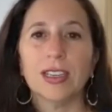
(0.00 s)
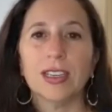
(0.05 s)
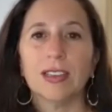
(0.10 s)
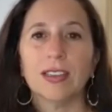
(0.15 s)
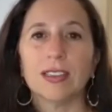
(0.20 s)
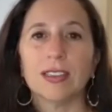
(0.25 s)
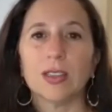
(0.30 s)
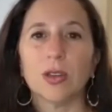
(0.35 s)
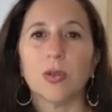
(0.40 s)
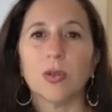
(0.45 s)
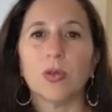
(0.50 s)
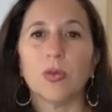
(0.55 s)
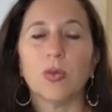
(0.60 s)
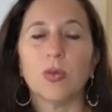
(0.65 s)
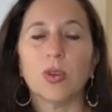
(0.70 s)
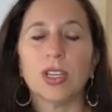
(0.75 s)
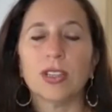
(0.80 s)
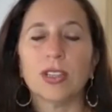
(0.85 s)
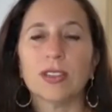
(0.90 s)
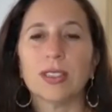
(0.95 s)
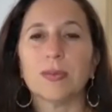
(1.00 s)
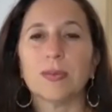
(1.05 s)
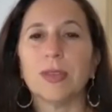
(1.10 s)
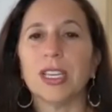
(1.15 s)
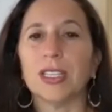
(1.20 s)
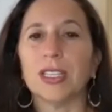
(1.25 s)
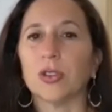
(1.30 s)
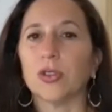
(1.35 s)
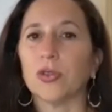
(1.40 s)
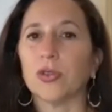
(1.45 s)
So what else
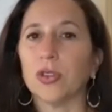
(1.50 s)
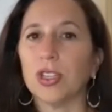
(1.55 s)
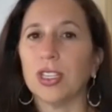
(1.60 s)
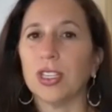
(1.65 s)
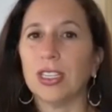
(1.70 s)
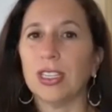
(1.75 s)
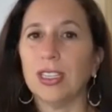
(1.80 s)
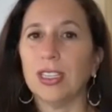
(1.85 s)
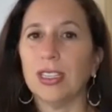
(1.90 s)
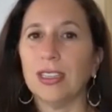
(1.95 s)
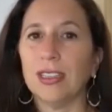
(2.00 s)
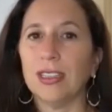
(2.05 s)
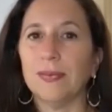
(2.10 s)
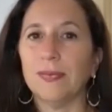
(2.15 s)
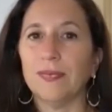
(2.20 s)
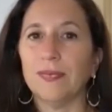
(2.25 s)
makes Trinity